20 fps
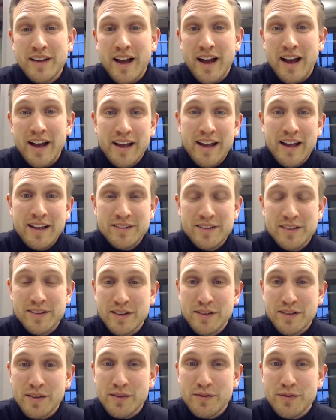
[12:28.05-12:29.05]
I guess there's
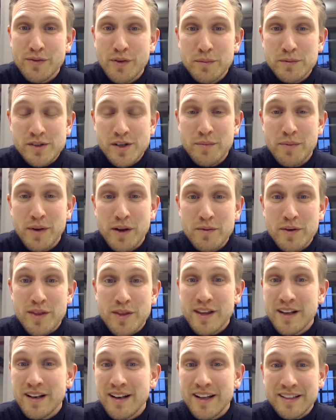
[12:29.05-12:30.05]
even forum shopping
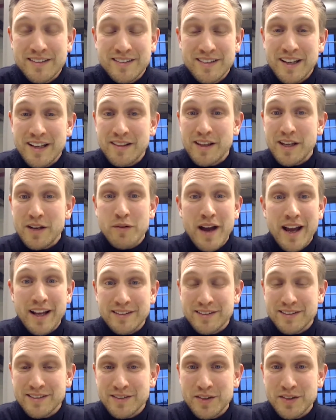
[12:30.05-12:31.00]
within, let's say, the US.